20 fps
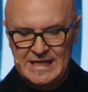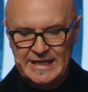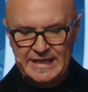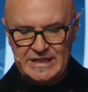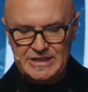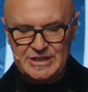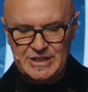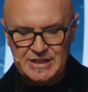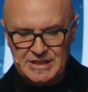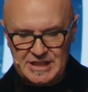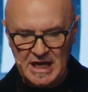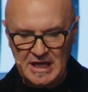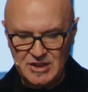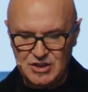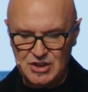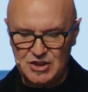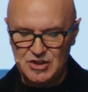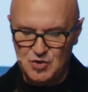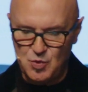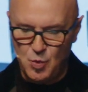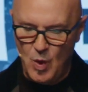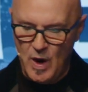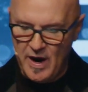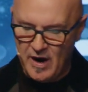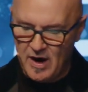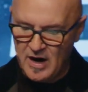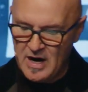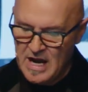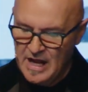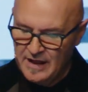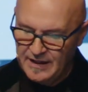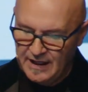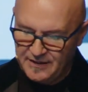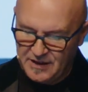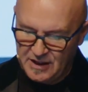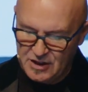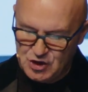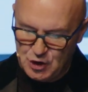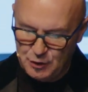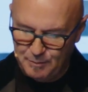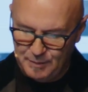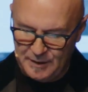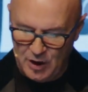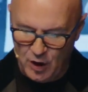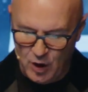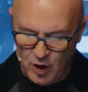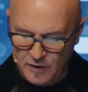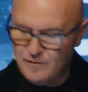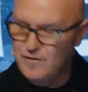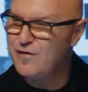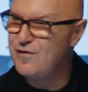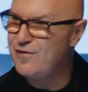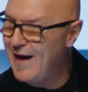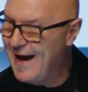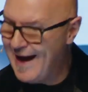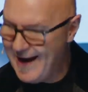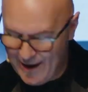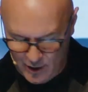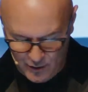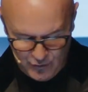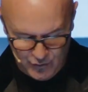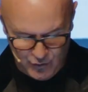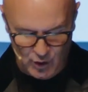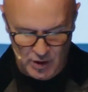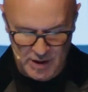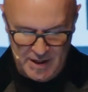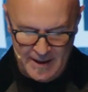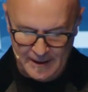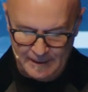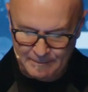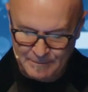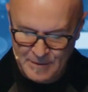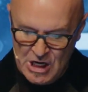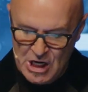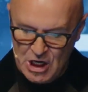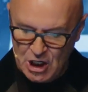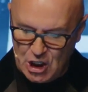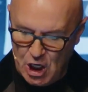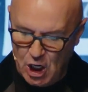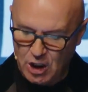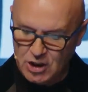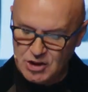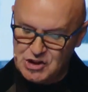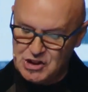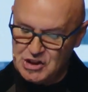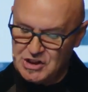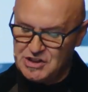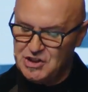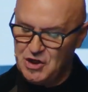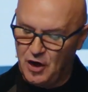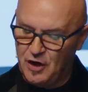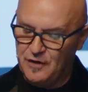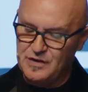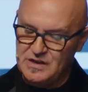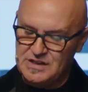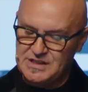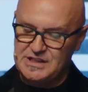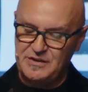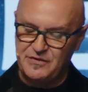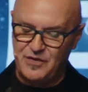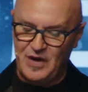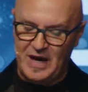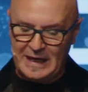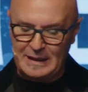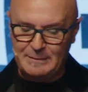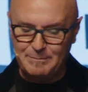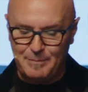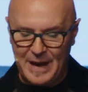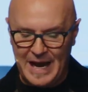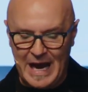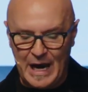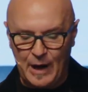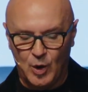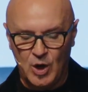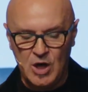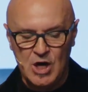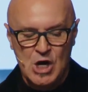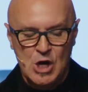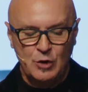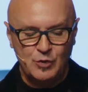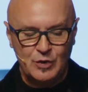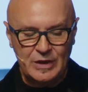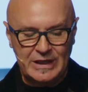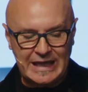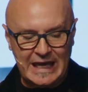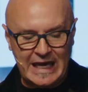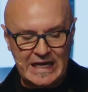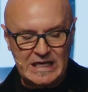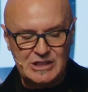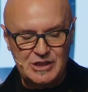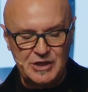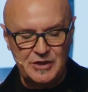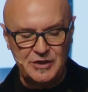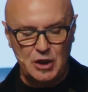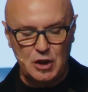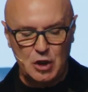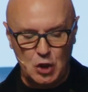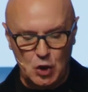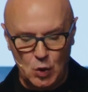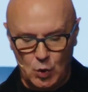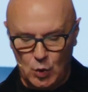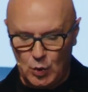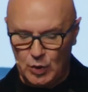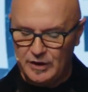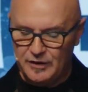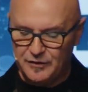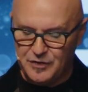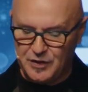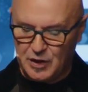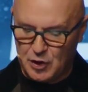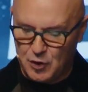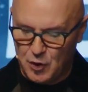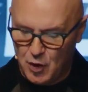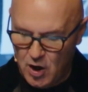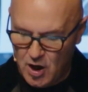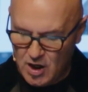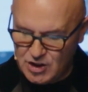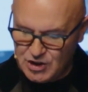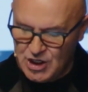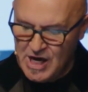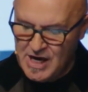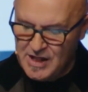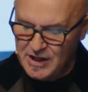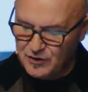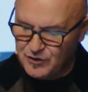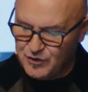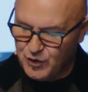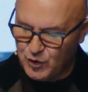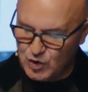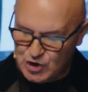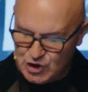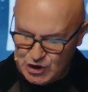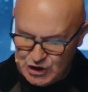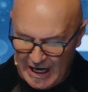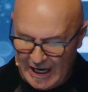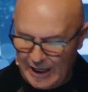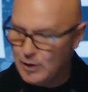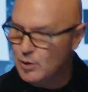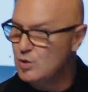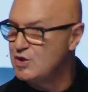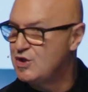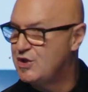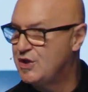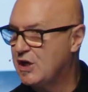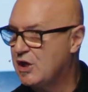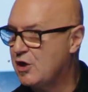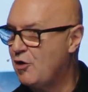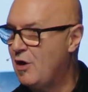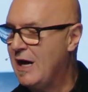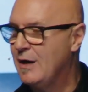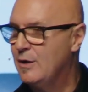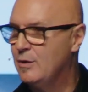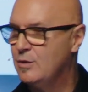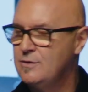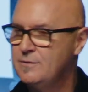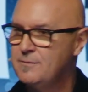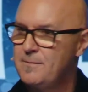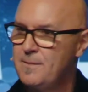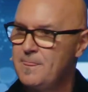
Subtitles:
His intentions were that they should be on fire for Him, conscious of His divine power, realizing the glory of the cross that foreshadows the crown.